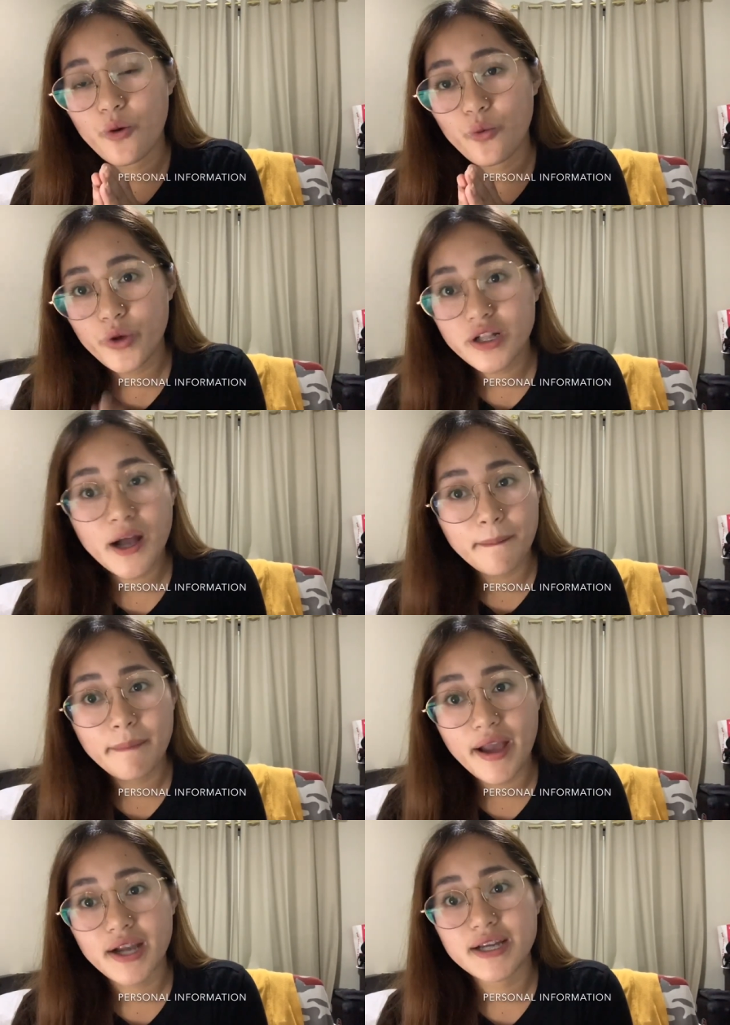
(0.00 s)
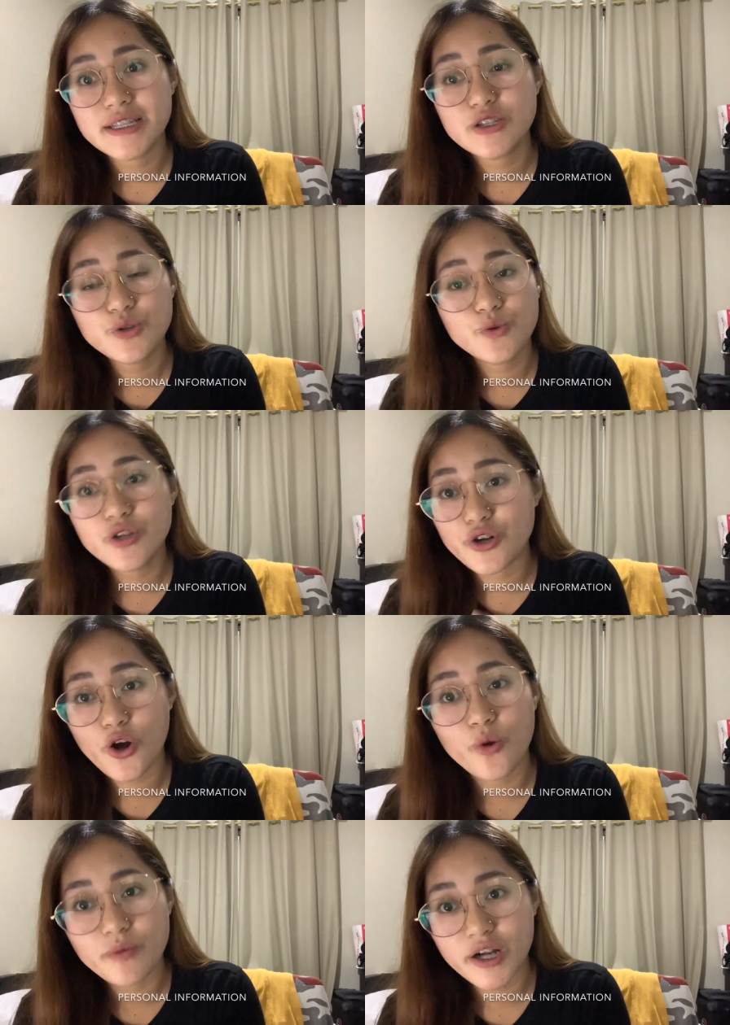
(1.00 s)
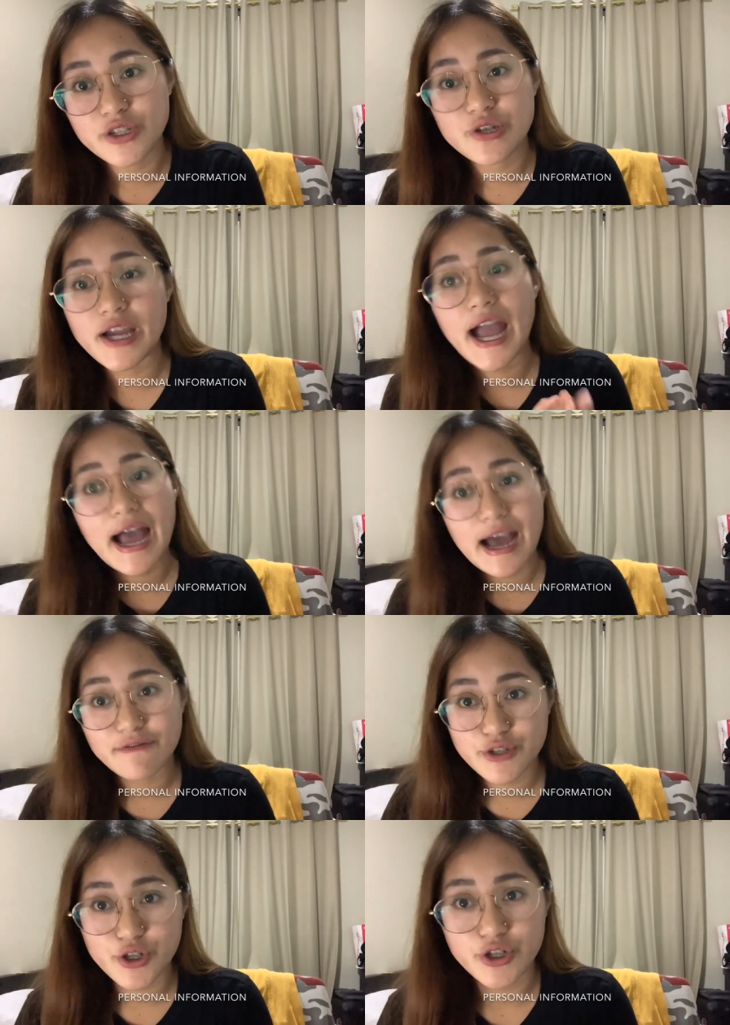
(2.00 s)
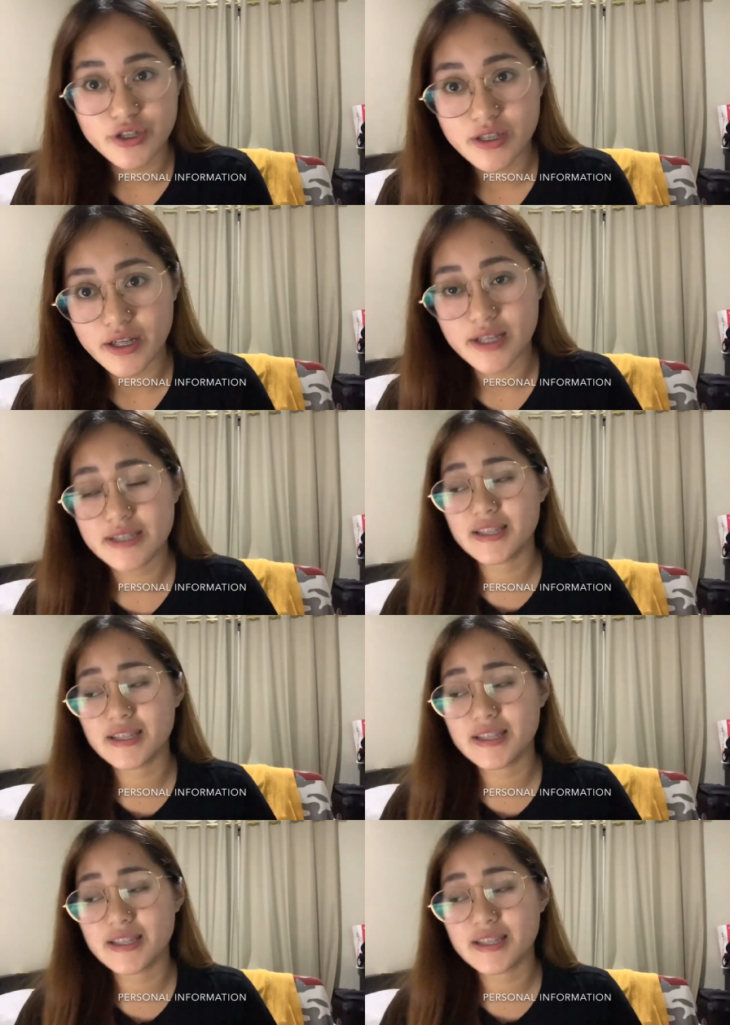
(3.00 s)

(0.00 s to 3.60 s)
will come back to your home country after your studies.